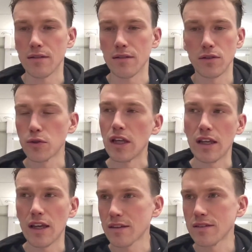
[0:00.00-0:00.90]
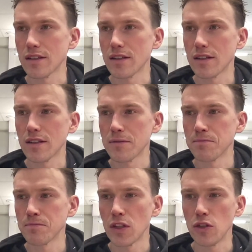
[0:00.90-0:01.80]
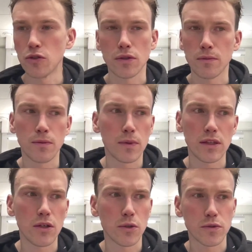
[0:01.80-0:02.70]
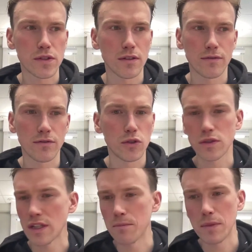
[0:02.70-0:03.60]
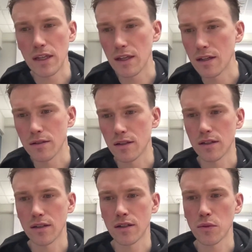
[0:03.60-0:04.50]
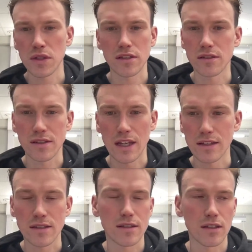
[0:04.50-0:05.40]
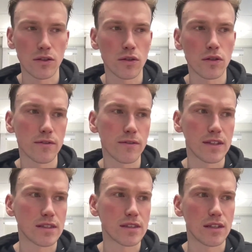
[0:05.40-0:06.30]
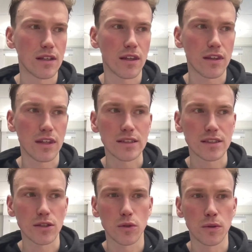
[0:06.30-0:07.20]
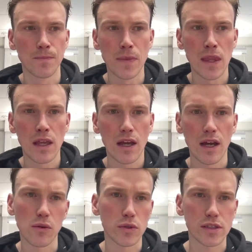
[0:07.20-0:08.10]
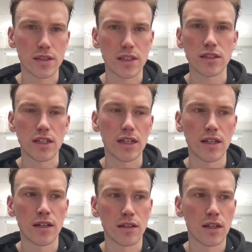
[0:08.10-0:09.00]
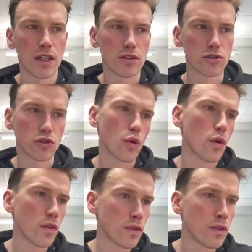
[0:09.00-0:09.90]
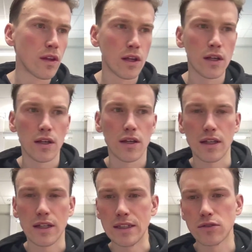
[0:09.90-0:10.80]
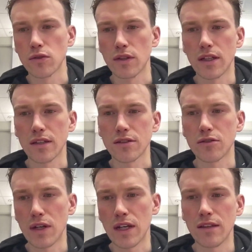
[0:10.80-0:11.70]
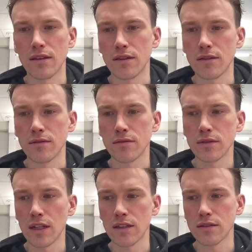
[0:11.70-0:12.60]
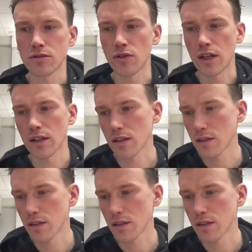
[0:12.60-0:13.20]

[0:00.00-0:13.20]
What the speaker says: looking at YouTube videos of UTMB, Western States, and all of these things. So I was actually drawn into the terrain and track